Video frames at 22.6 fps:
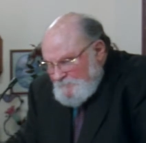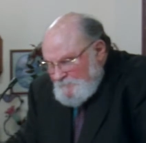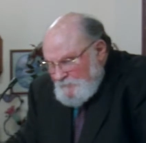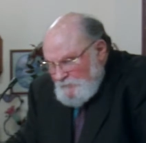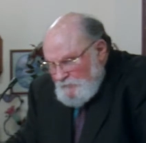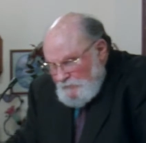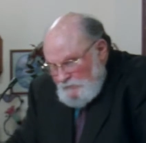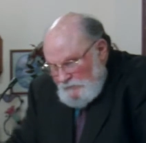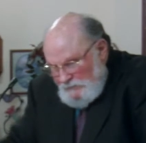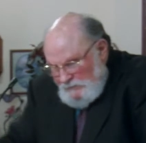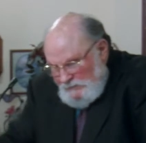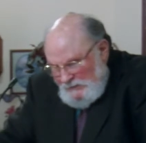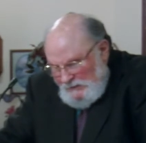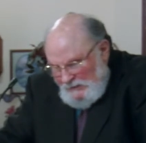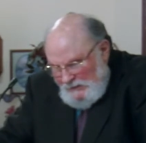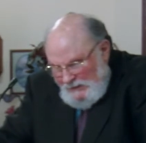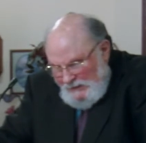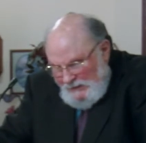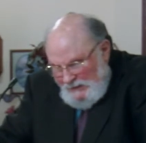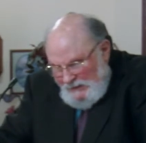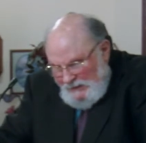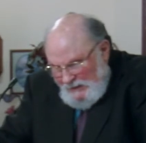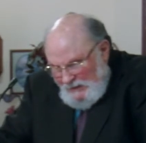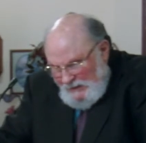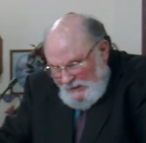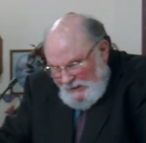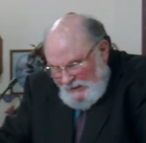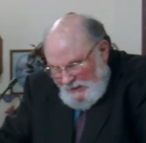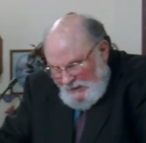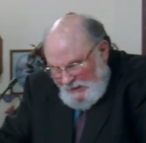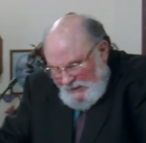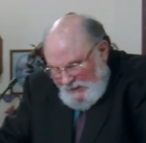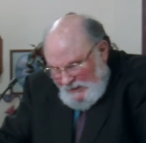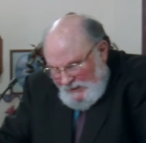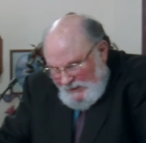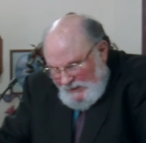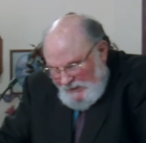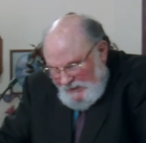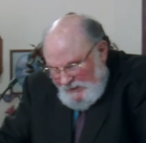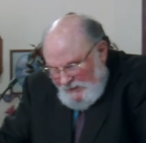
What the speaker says: [no speech]